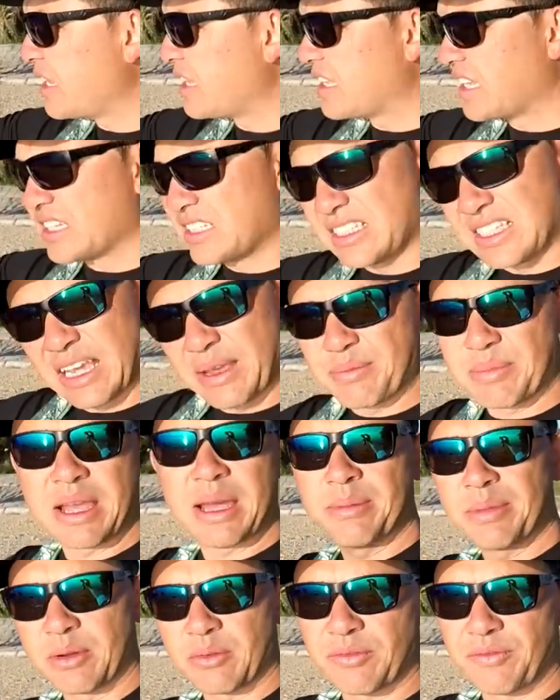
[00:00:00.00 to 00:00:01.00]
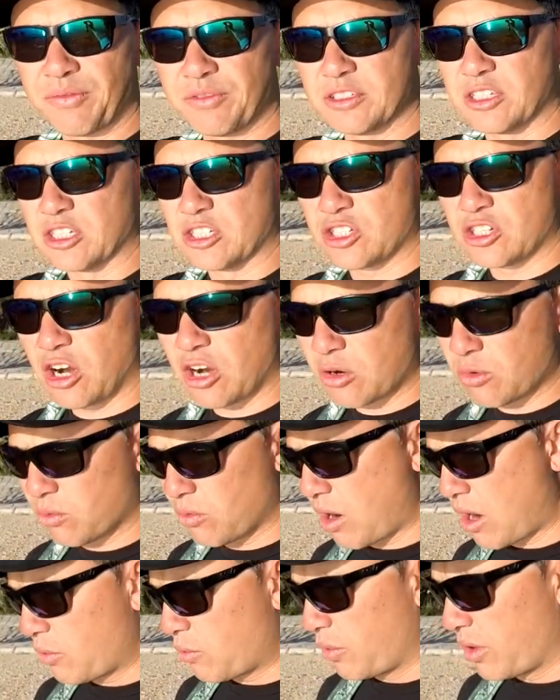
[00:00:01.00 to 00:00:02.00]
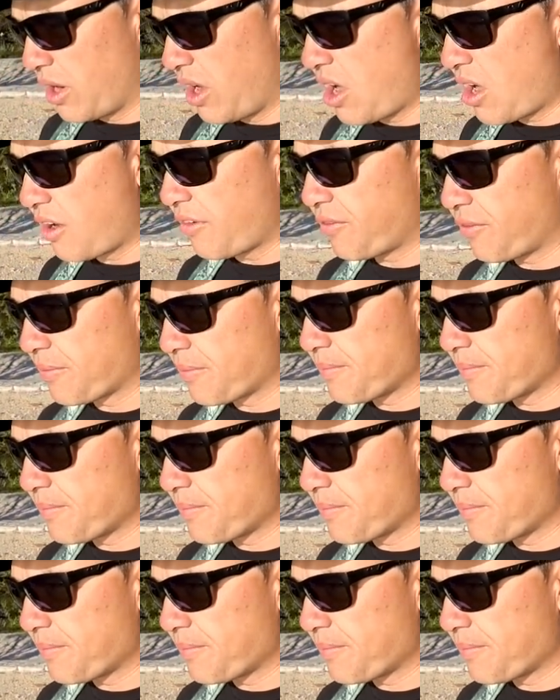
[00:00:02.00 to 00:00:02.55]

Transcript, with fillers: at the same time the, the shark rod went off.